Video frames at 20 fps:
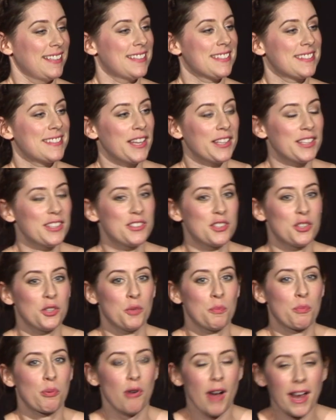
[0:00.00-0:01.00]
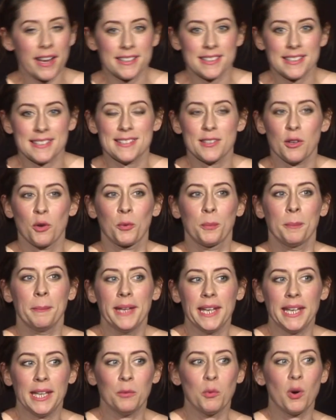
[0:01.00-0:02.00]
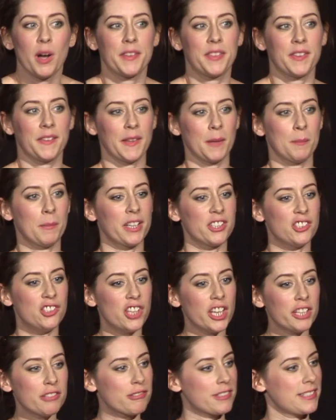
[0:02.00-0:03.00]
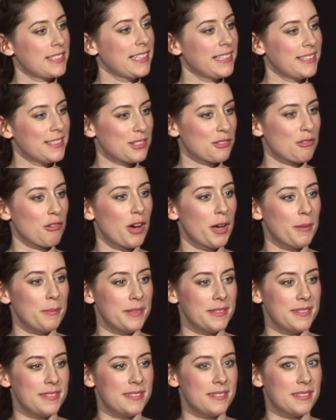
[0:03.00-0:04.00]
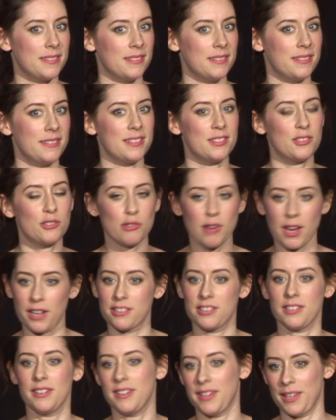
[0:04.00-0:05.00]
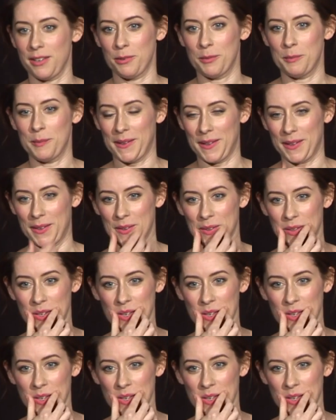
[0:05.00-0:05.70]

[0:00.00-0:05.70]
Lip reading: decided to practice on me what I think they might generously describe as distraction therapy.